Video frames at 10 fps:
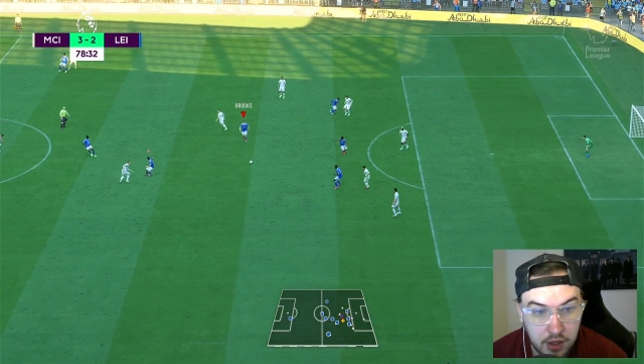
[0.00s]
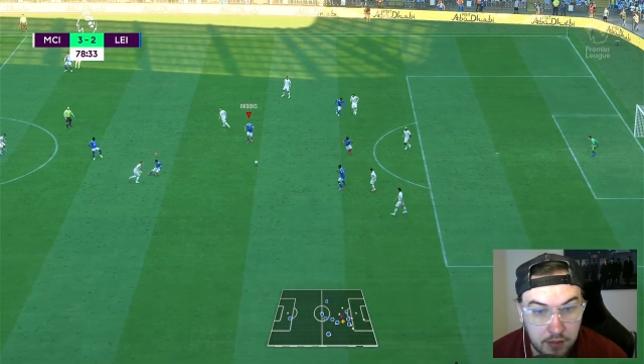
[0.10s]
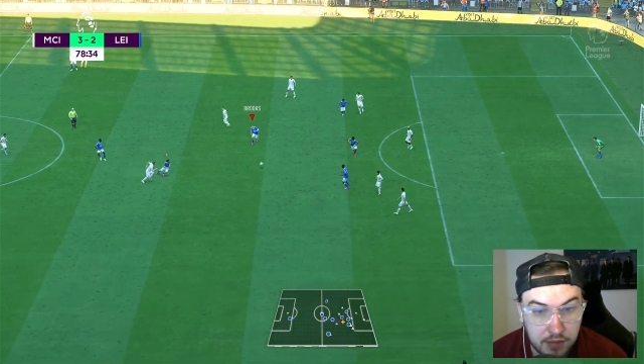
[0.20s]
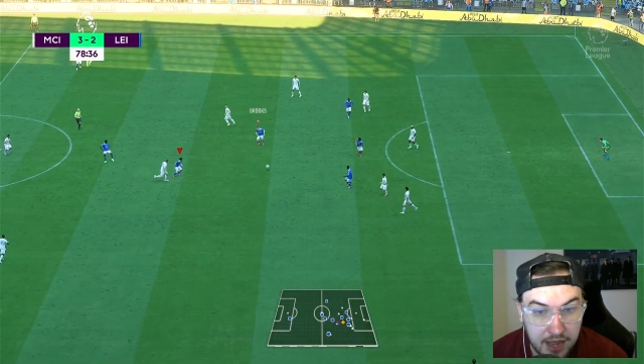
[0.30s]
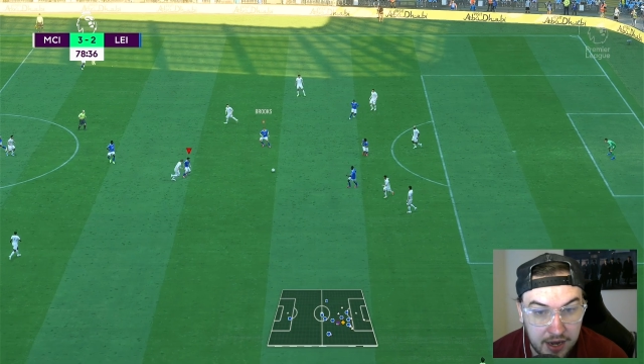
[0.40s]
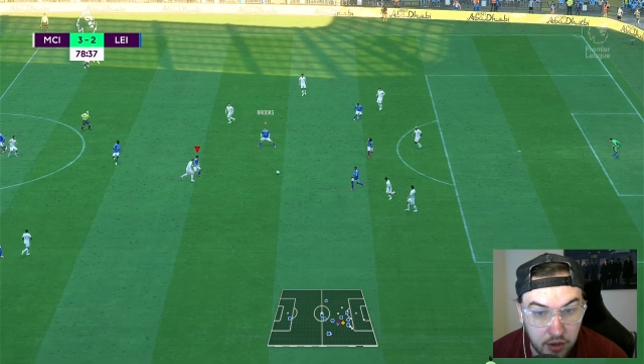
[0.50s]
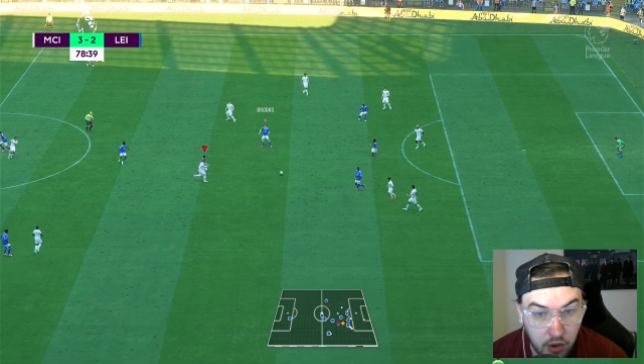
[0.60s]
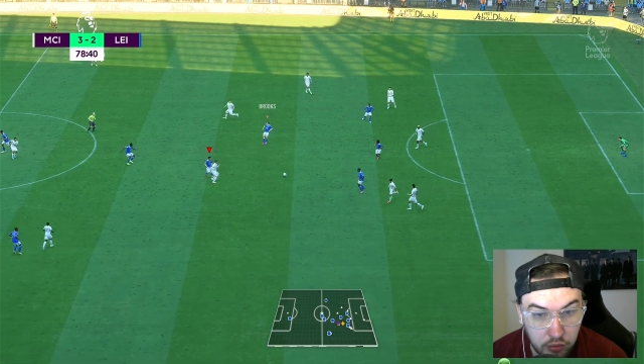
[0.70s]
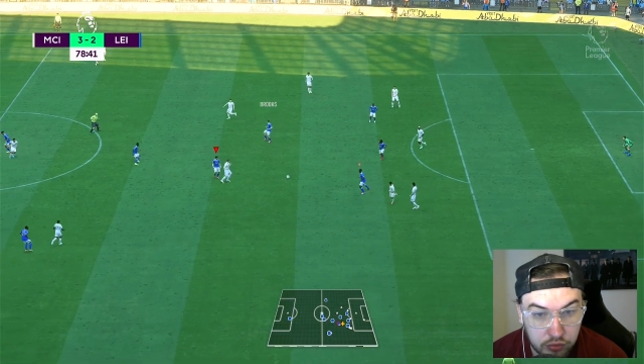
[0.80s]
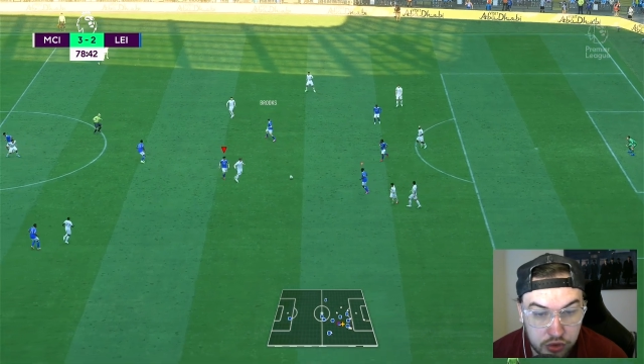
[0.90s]
I'm getting
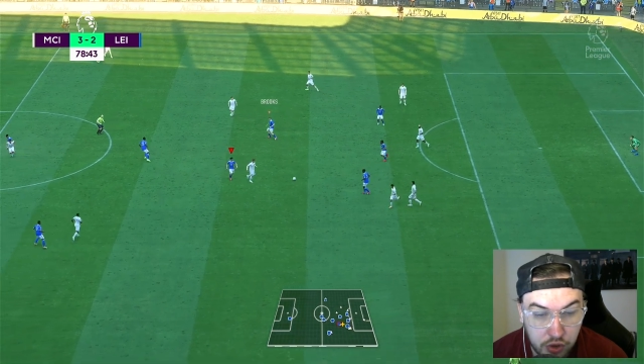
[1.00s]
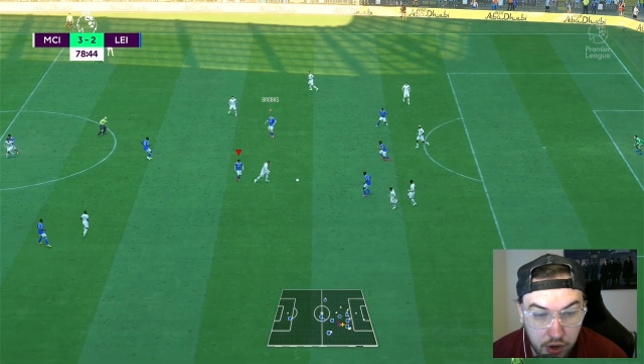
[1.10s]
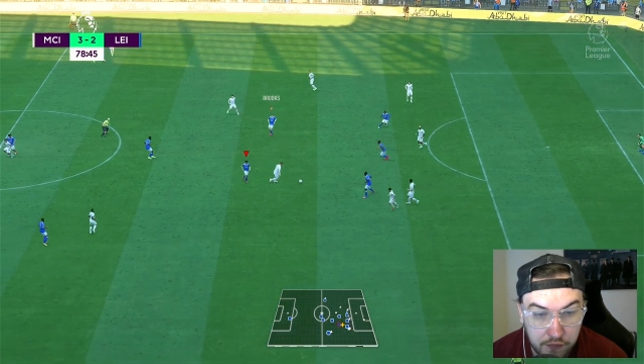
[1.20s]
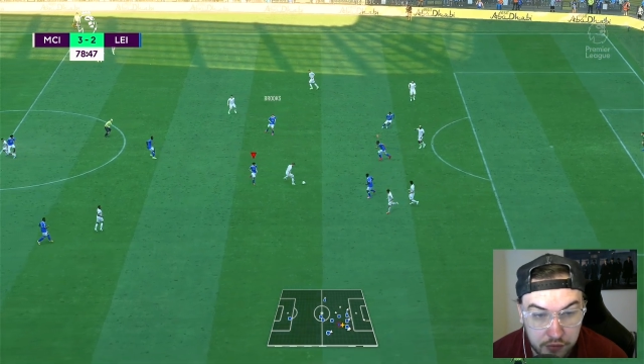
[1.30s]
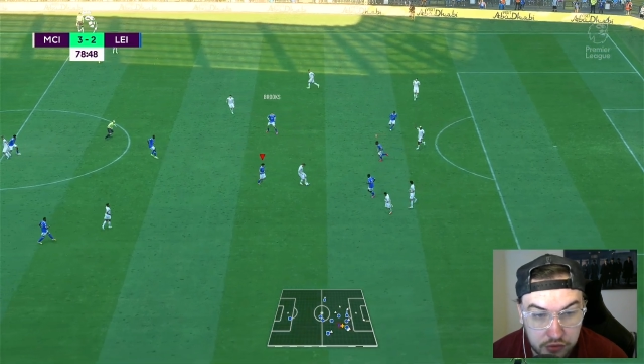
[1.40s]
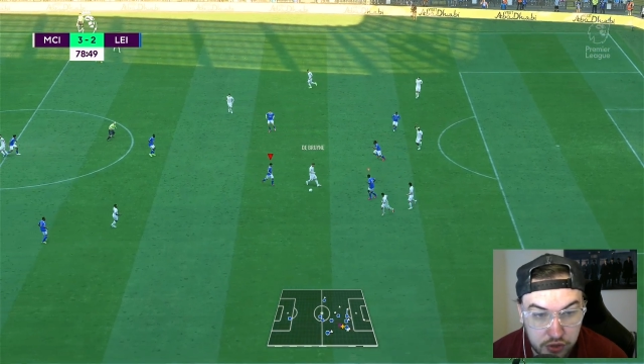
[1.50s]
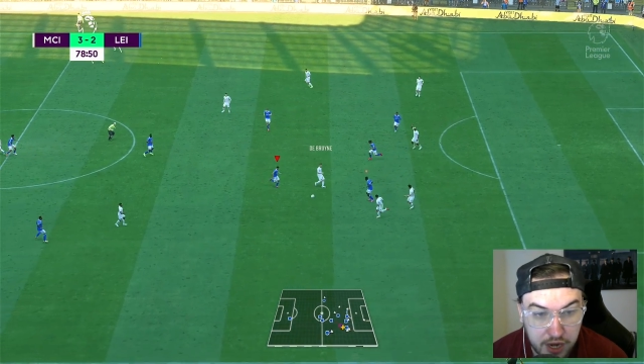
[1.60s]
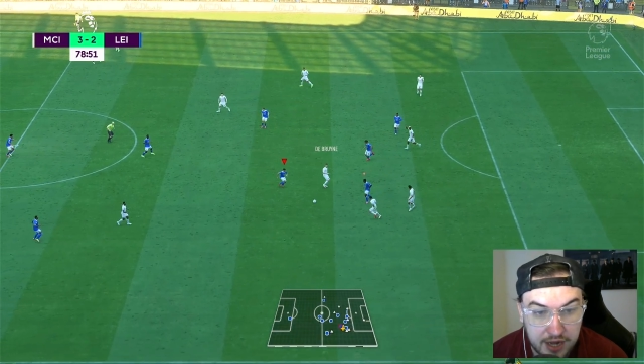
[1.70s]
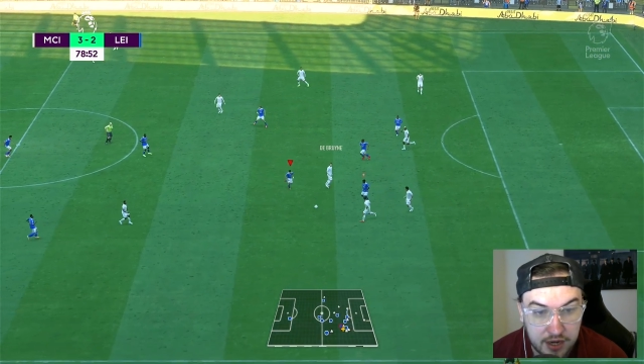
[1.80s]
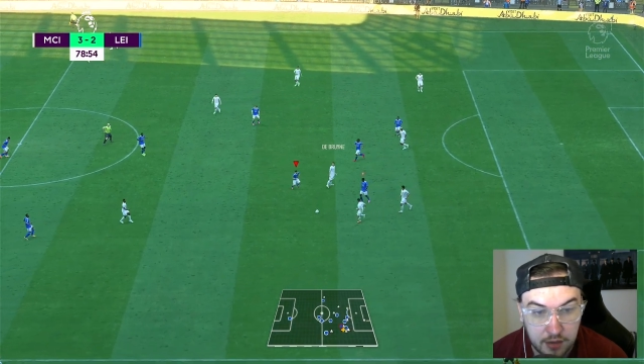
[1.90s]
ultra
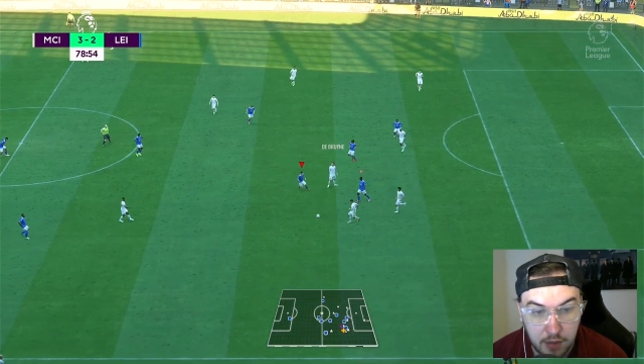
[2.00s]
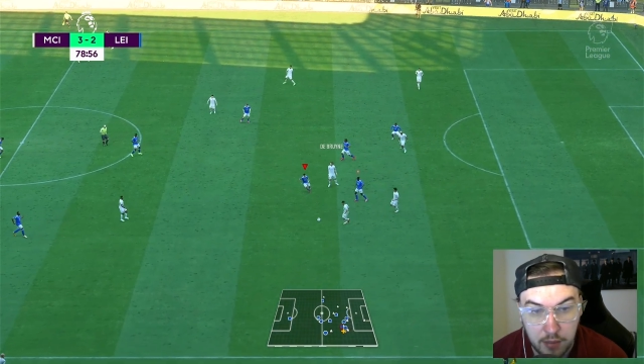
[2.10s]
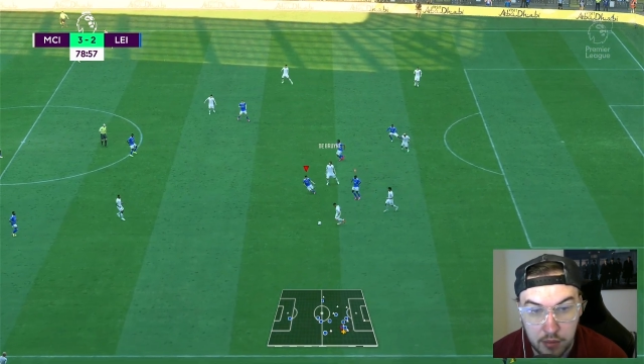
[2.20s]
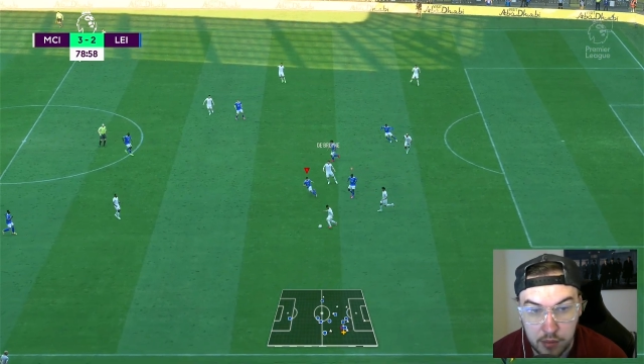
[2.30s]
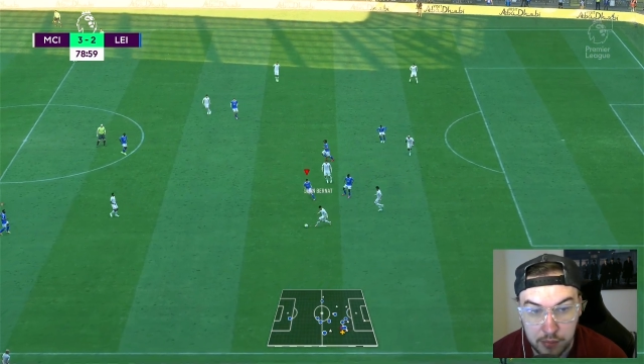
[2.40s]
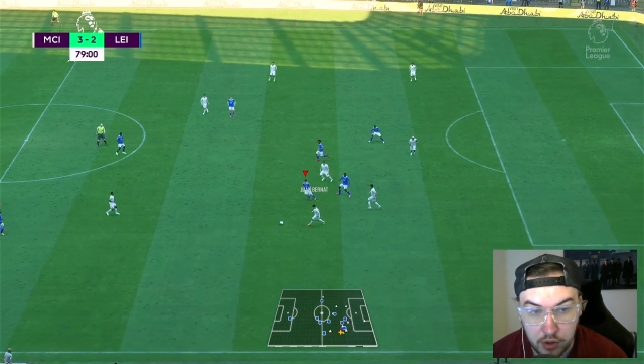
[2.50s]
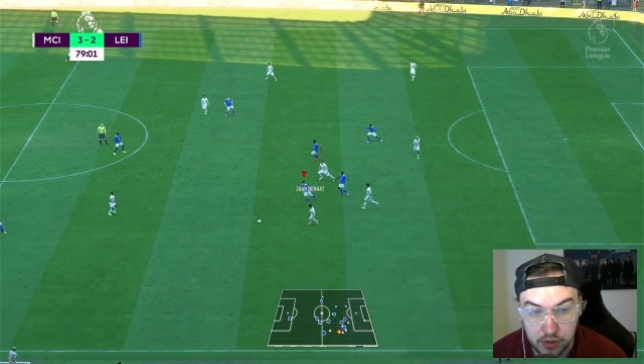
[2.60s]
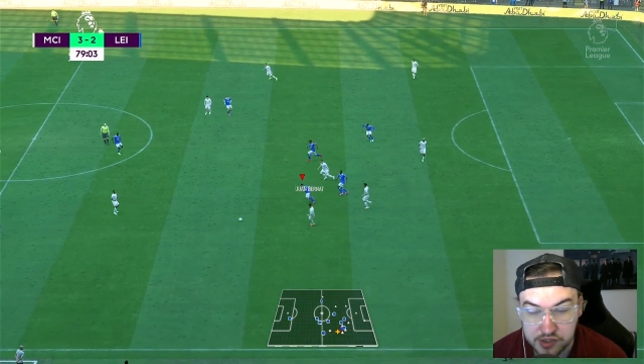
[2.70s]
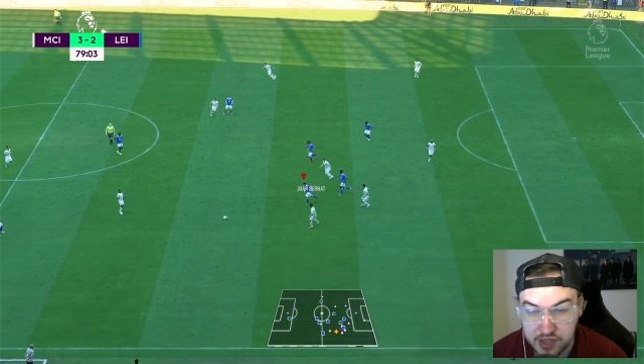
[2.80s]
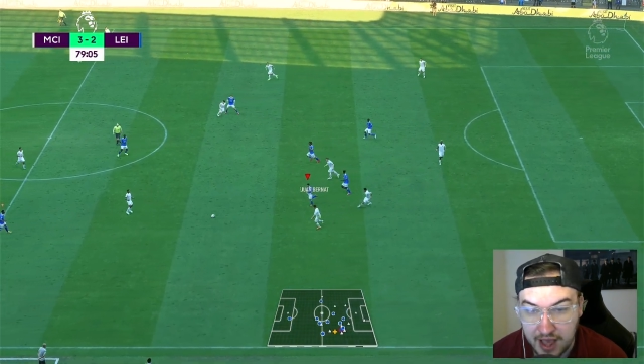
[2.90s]
frustrated at the moment with
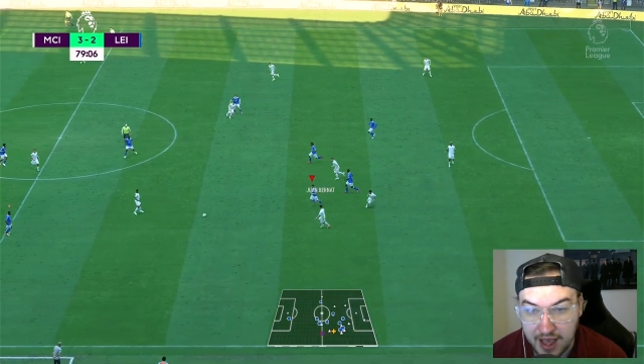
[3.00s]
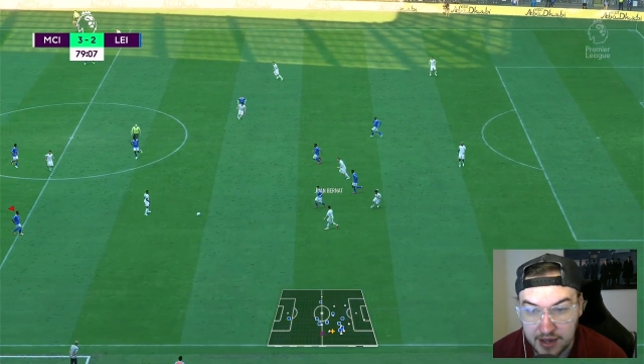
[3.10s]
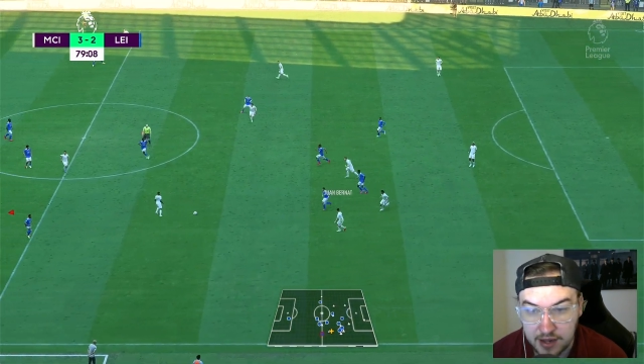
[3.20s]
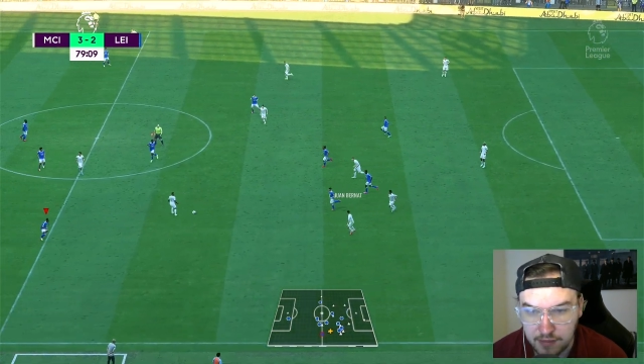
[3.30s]
Brooks there.